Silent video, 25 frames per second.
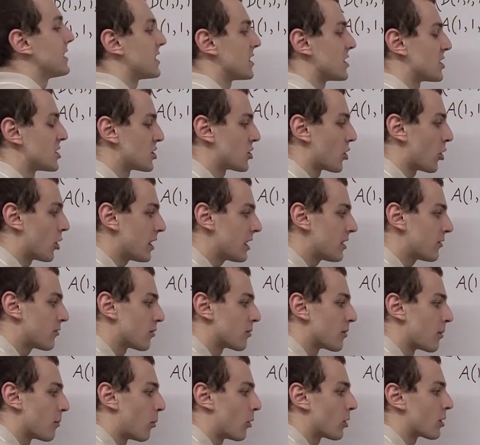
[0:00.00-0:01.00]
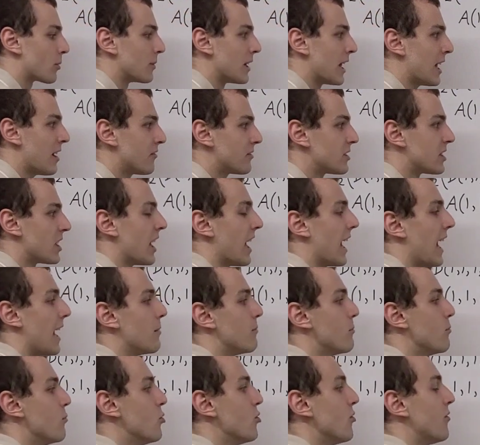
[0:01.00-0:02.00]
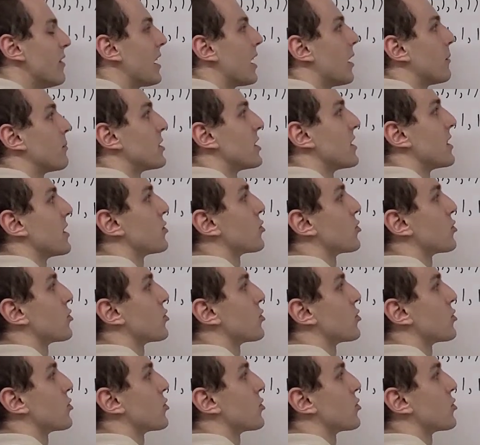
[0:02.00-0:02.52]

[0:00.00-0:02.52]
That's starting from the bottom left and moving up